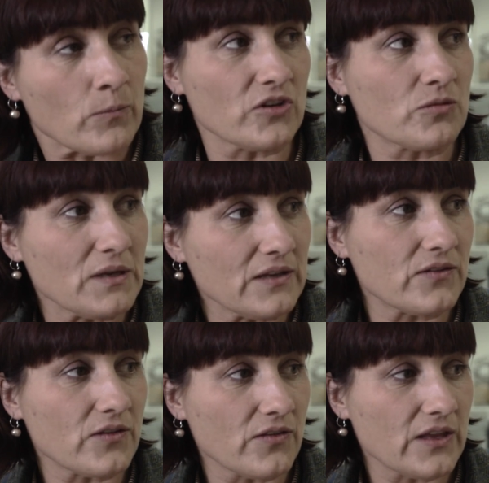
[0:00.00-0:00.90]
which
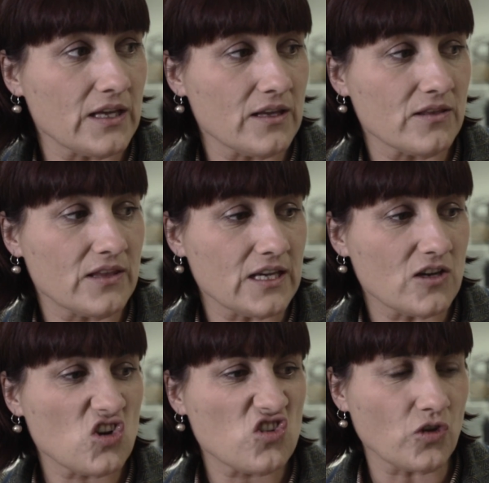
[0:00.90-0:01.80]
means that
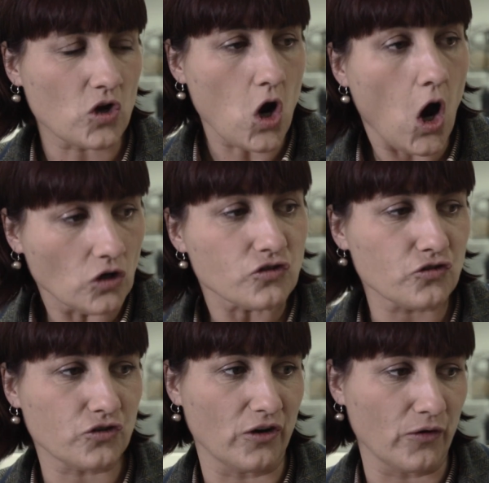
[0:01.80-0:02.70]
the
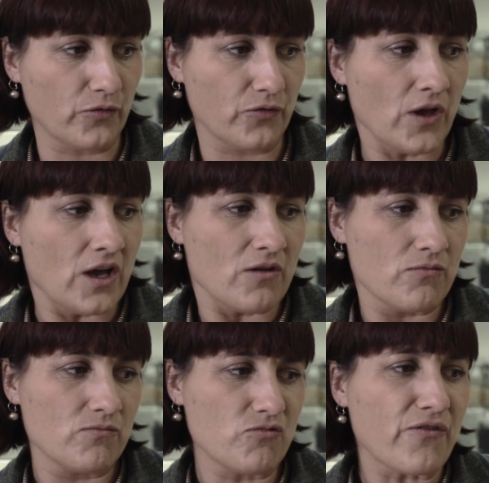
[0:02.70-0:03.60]
cost of
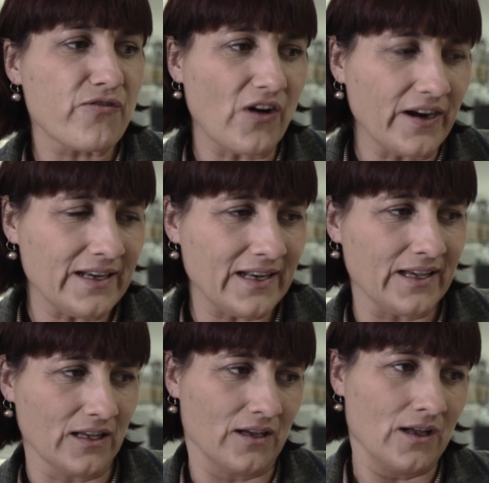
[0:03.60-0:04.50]

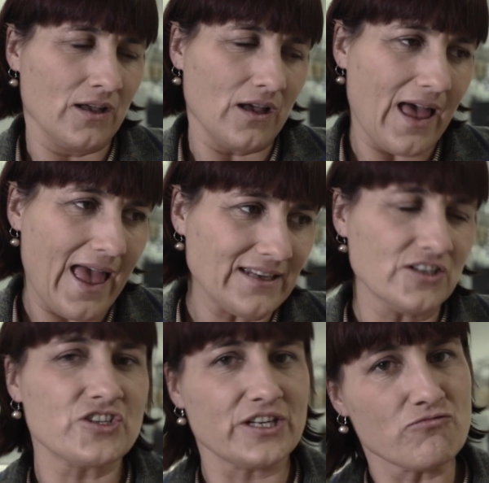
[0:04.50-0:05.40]
refining
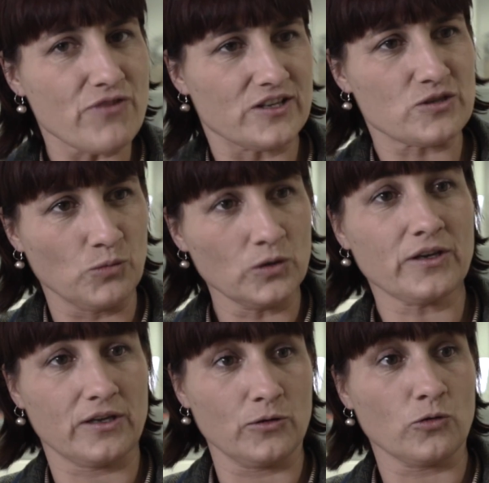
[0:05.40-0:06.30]
energy-rich
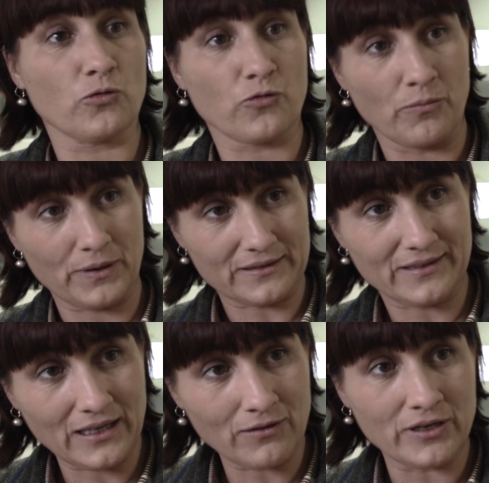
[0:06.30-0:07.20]
molecules from
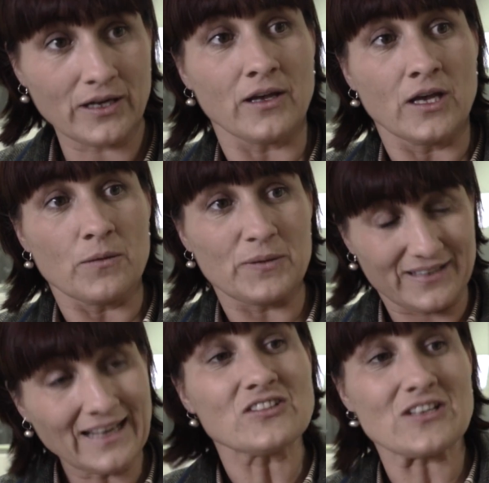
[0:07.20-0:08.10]
bacteria
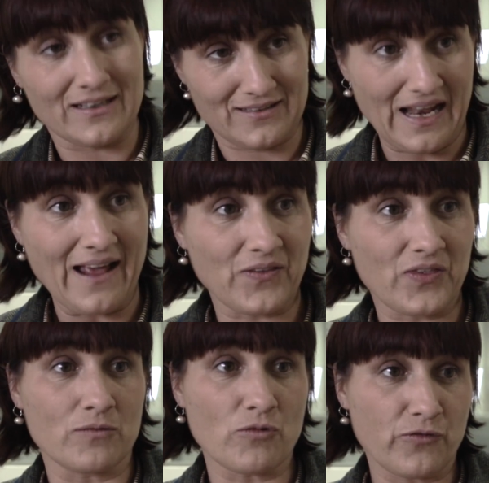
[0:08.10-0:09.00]
potentially is less
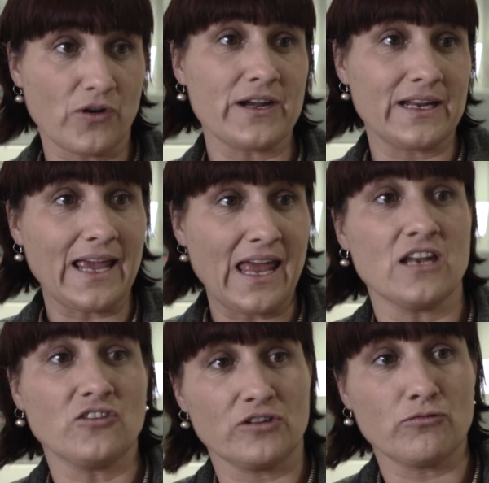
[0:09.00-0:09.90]
than refining
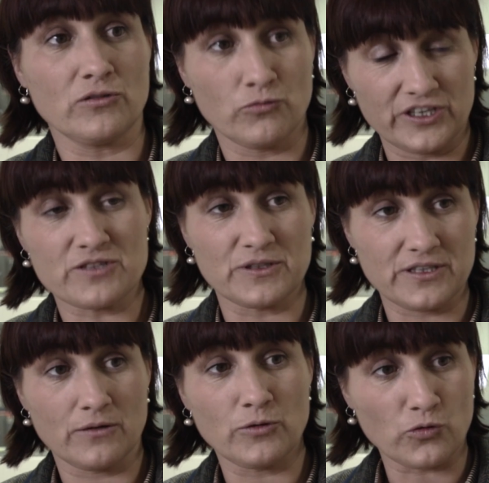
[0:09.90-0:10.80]
energy-rich
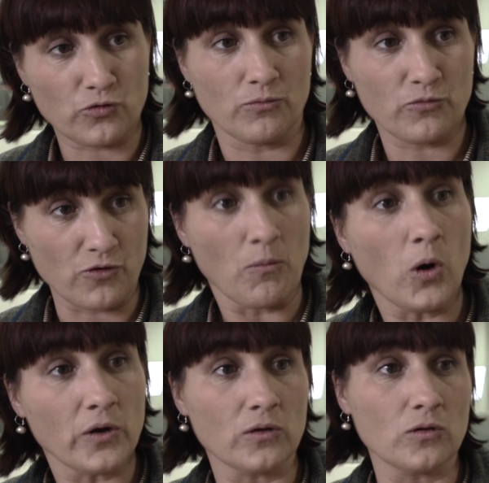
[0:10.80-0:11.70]
materials from
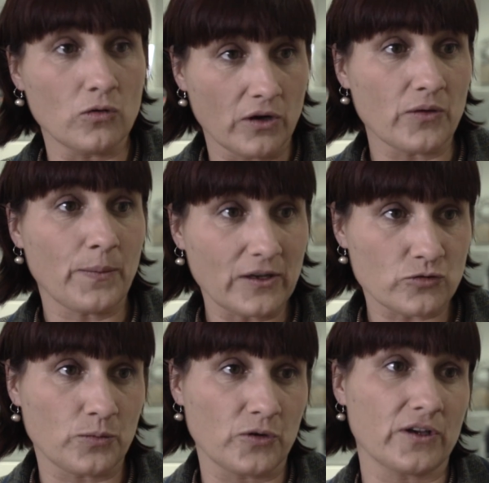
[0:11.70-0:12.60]
oil or other
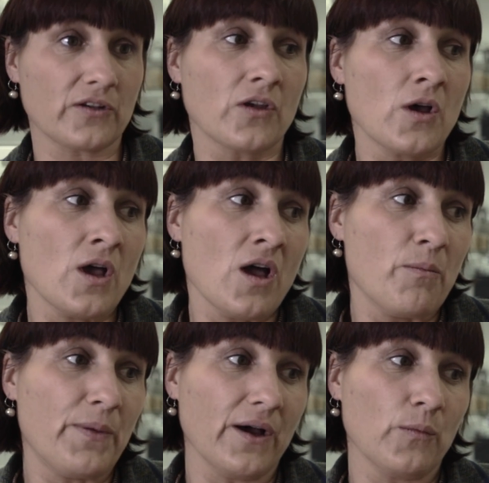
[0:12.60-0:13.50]
petrol products.
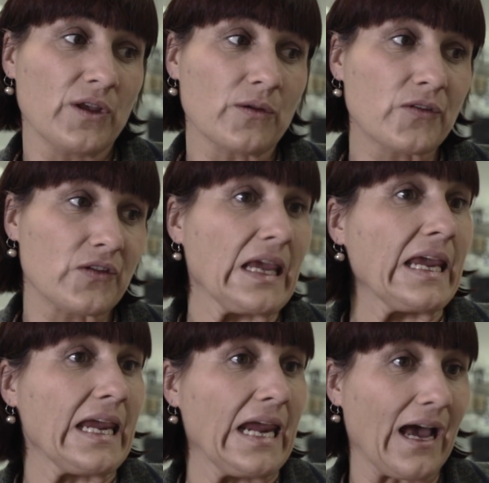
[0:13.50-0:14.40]
But we'll
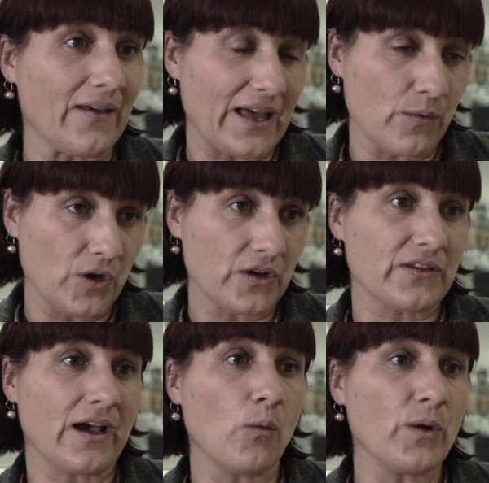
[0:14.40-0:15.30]
see how that
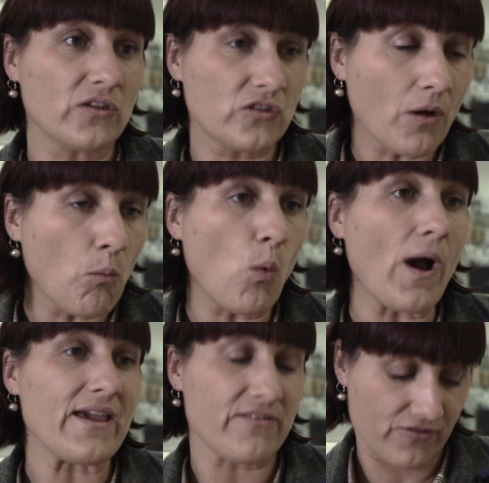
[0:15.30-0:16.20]
works out. We're some
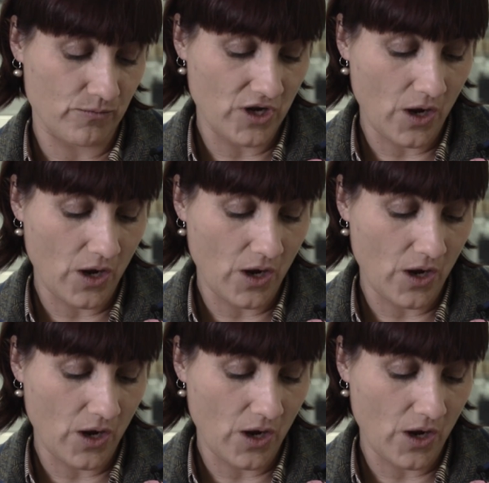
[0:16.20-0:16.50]
way from